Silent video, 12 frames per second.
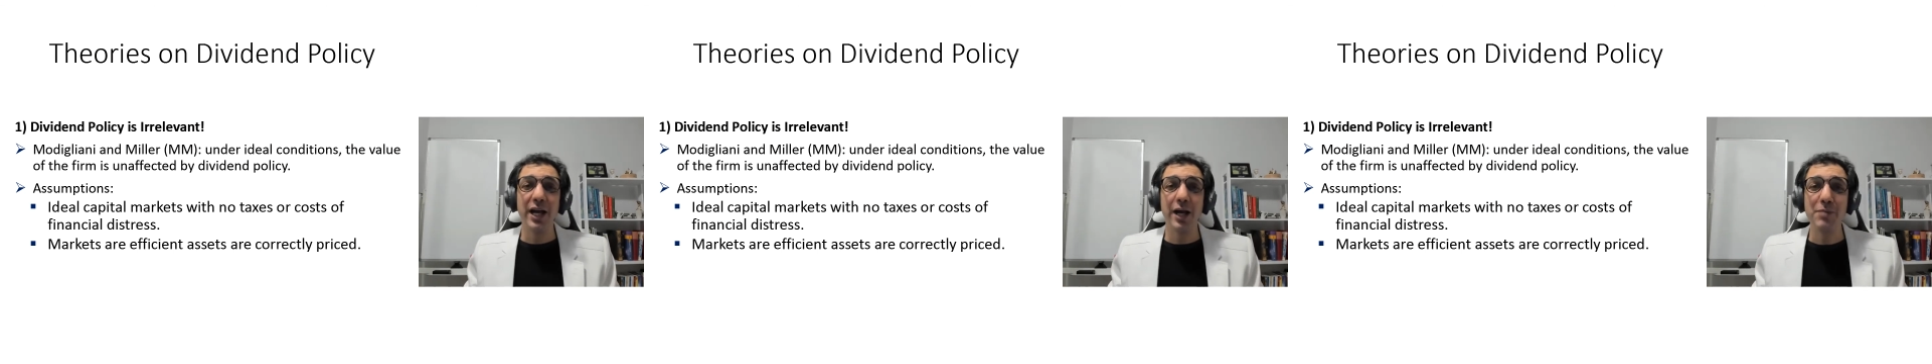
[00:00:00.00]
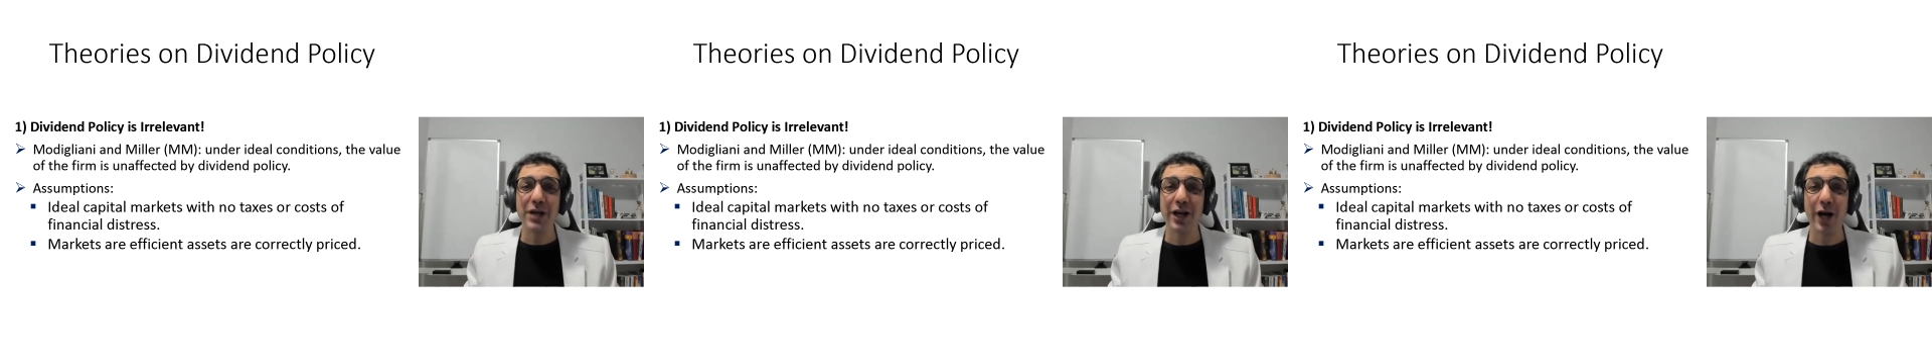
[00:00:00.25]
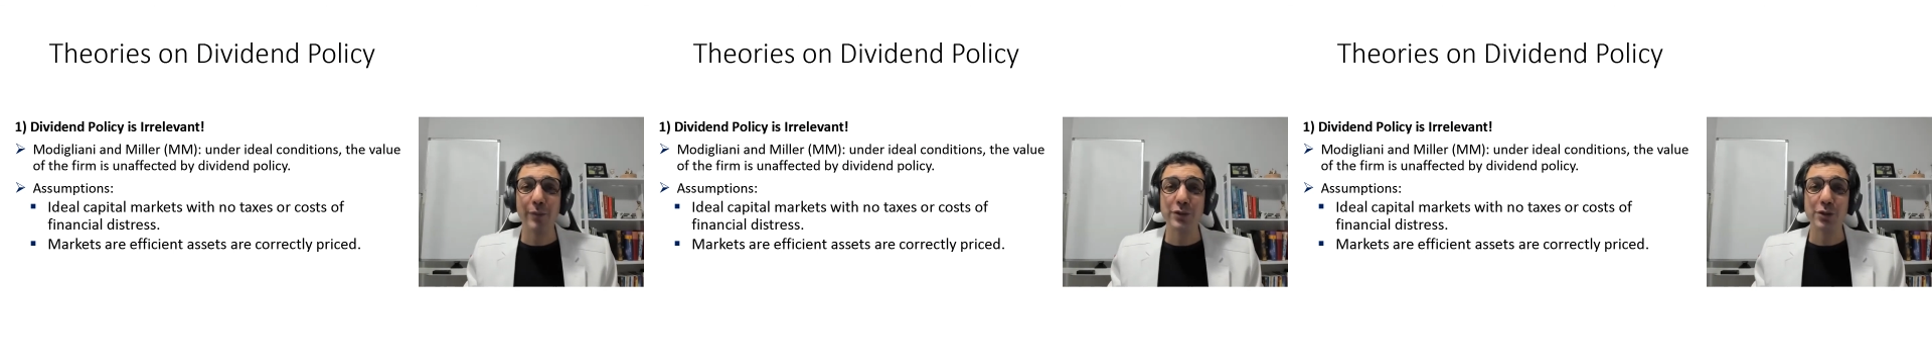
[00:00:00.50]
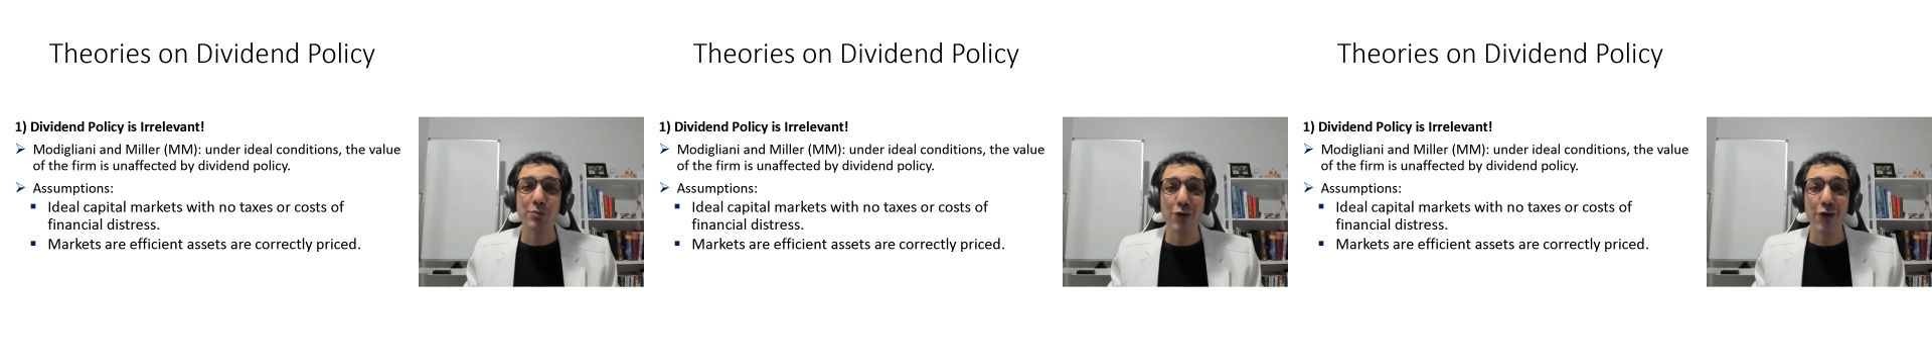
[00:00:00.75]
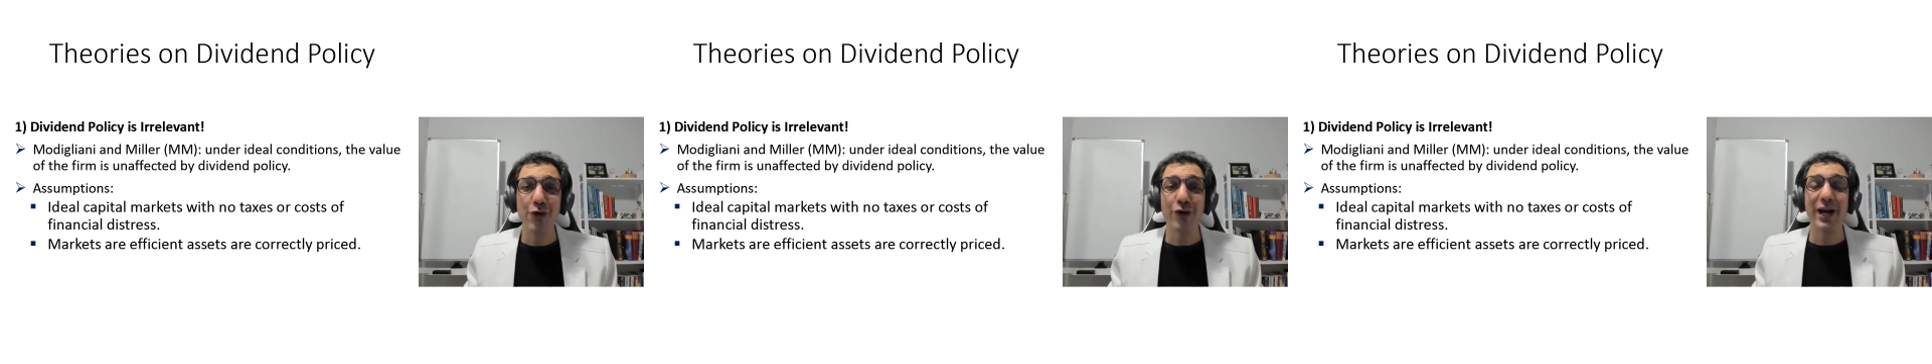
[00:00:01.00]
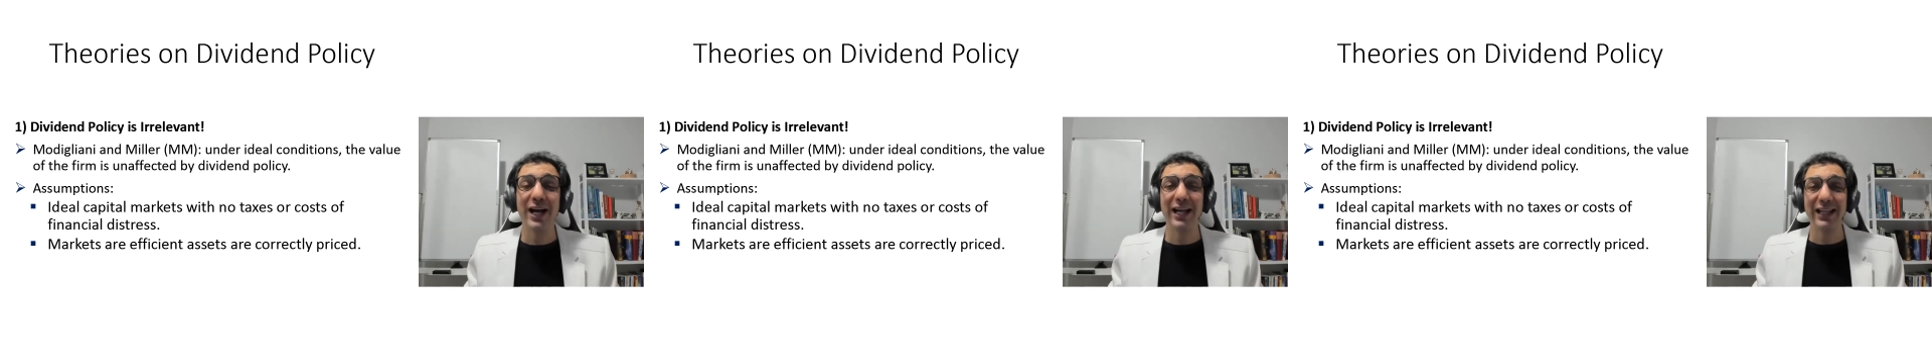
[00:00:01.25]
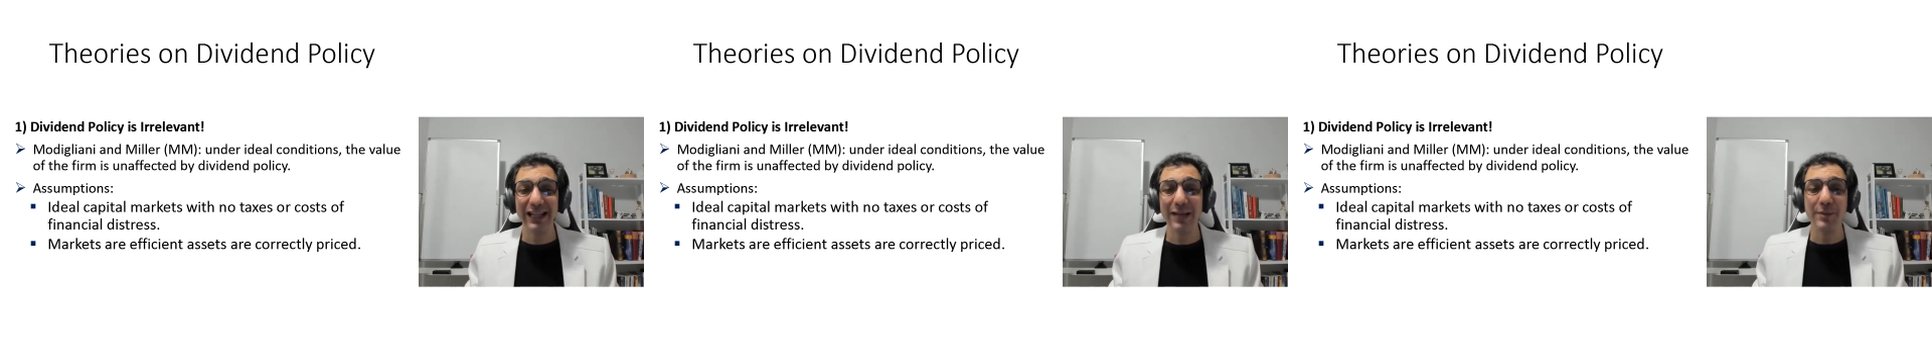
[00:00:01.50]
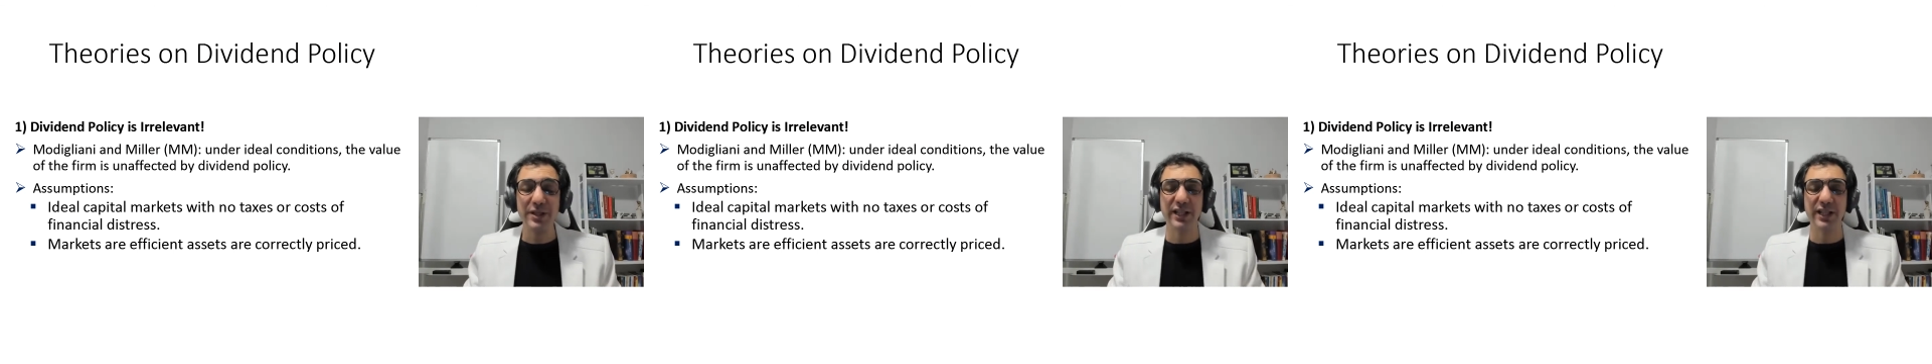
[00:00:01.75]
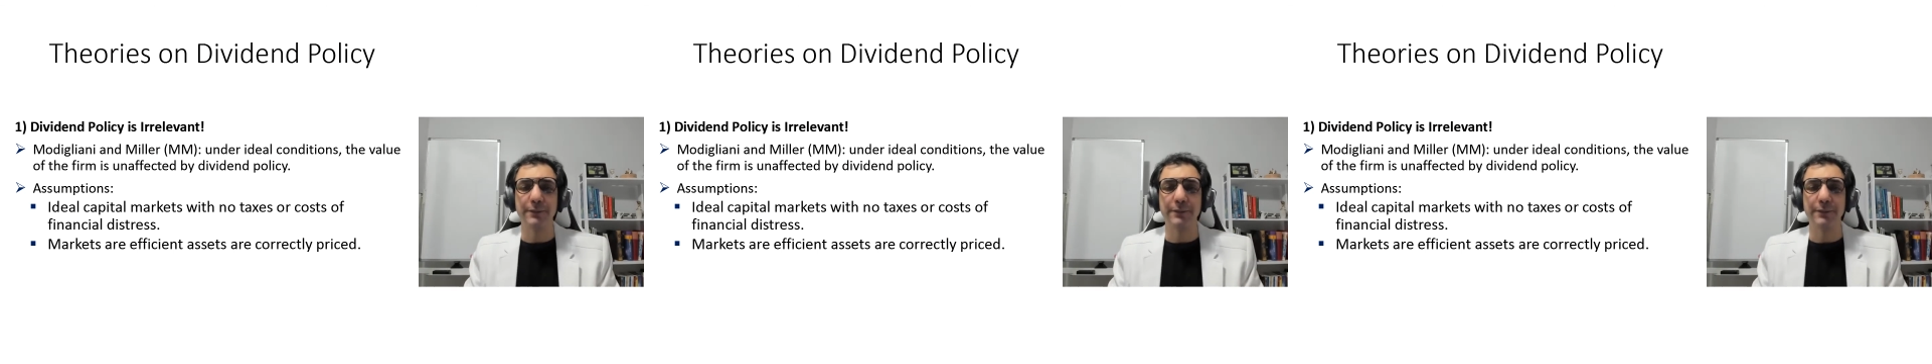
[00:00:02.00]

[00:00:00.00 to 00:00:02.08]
becomes more limited.